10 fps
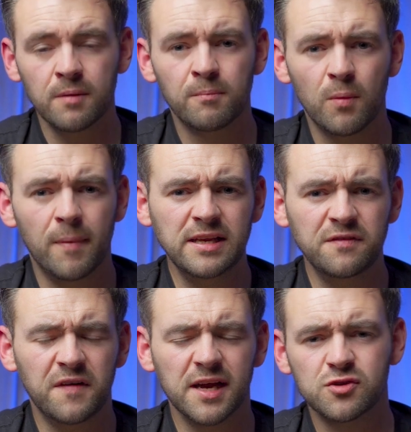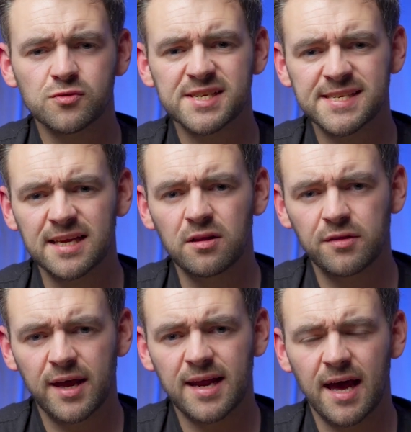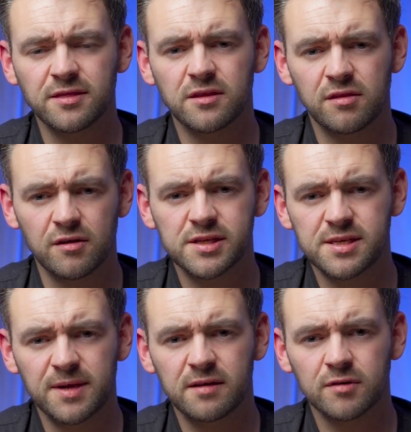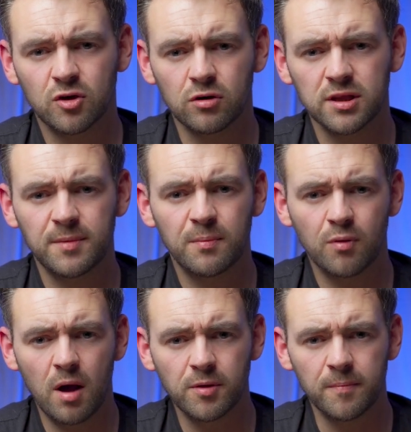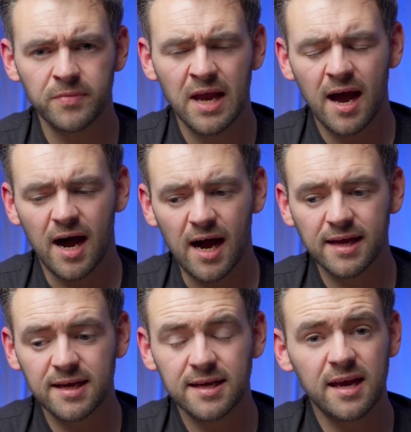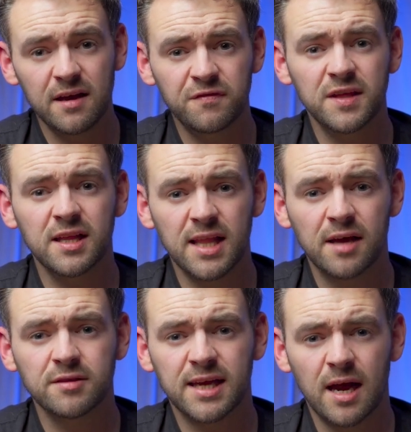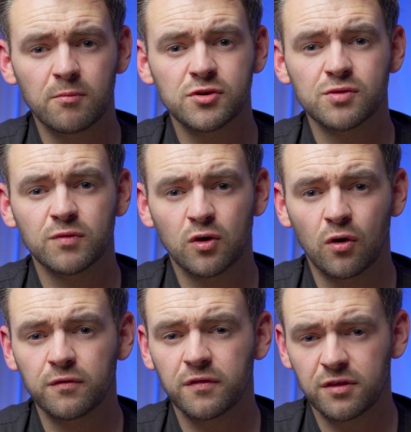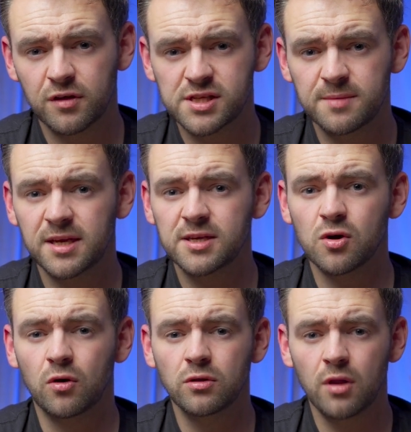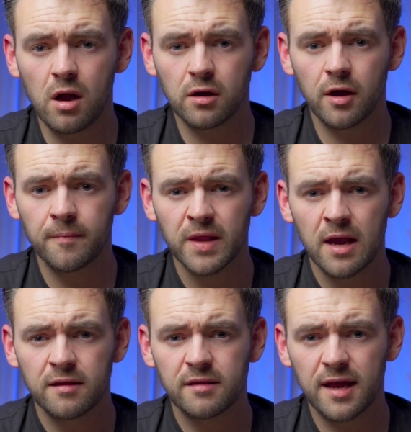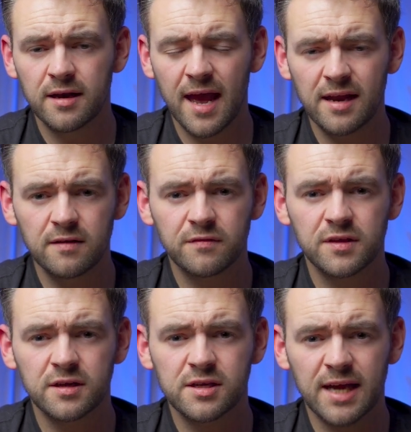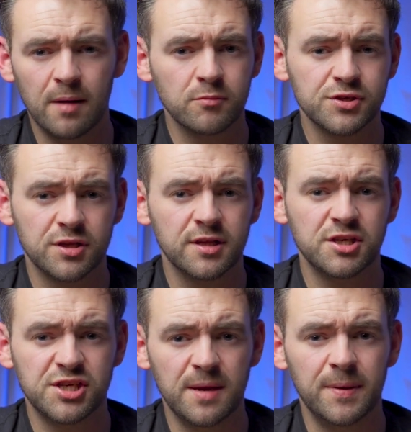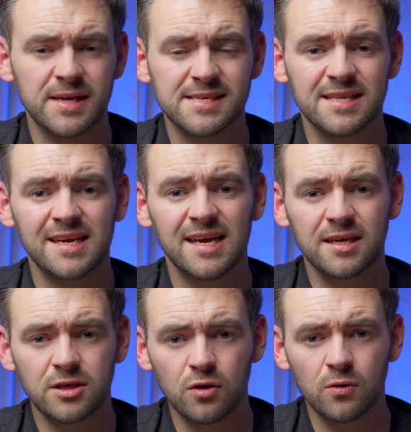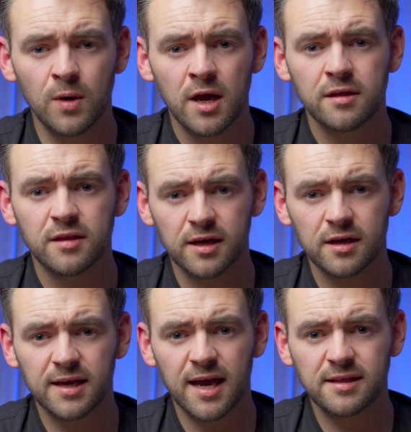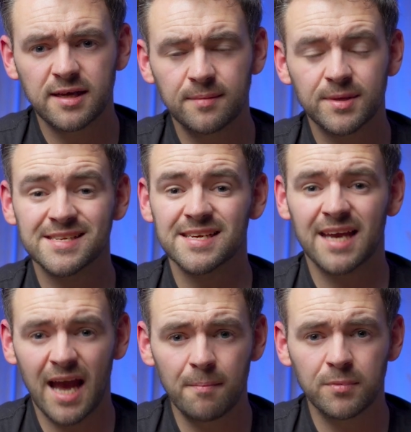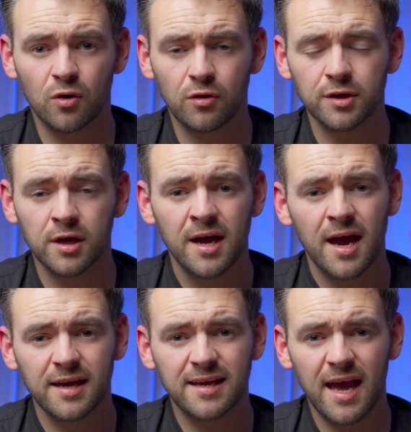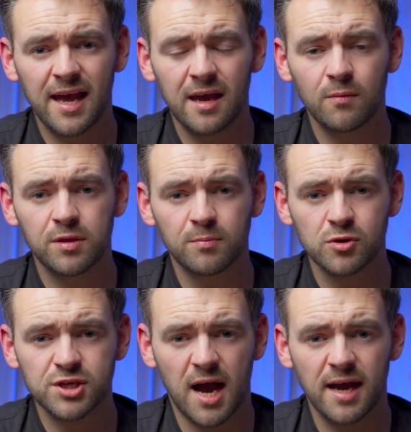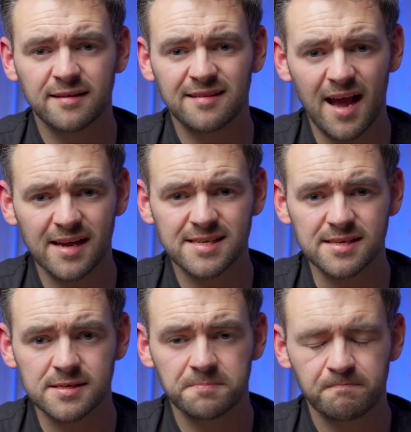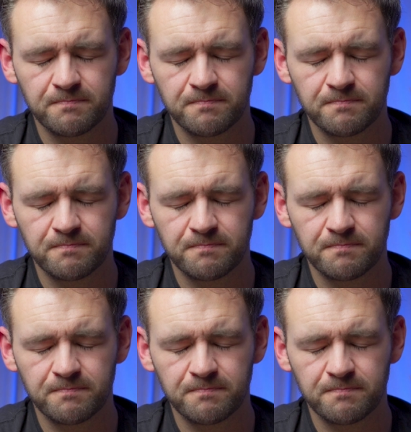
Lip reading: But manufacturers still then had the 30-minute record limit problem, i.e. if they allowed the camera to record for 30 minutes or longer, then any of the cameras that they ship into the EU, they're going to get deemed as a camcorder and get hit with much higher taxes.